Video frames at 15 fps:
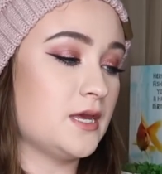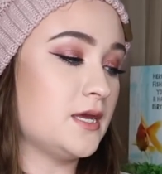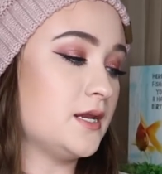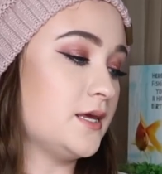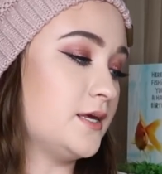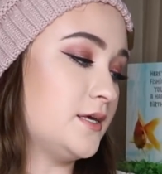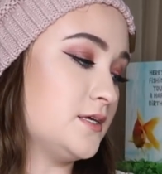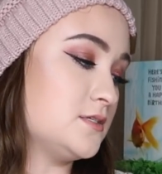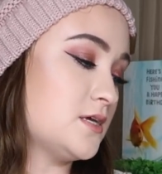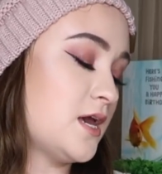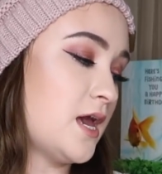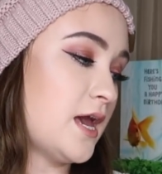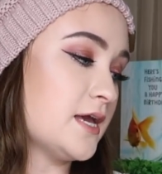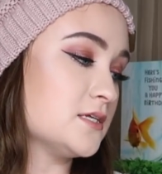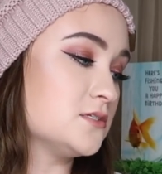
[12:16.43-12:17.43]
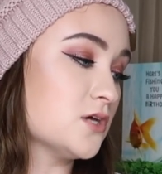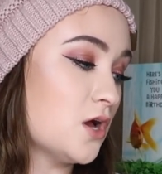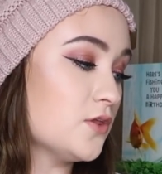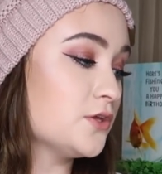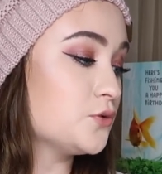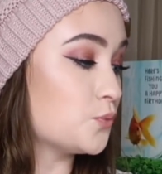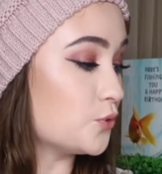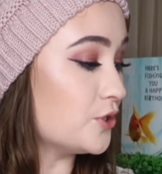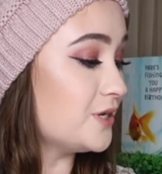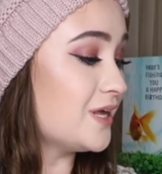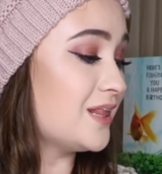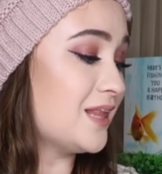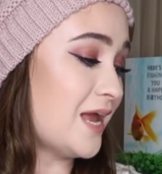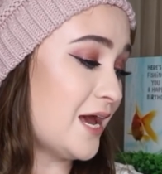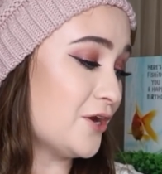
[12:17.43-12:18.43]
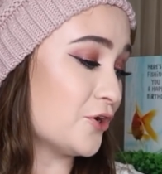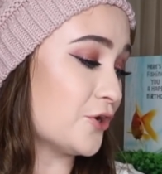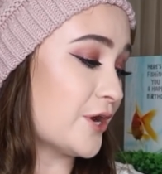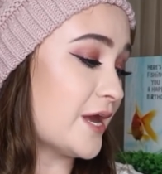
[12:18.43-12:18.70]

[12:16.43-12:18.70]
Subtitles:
It is a solid wood ladder,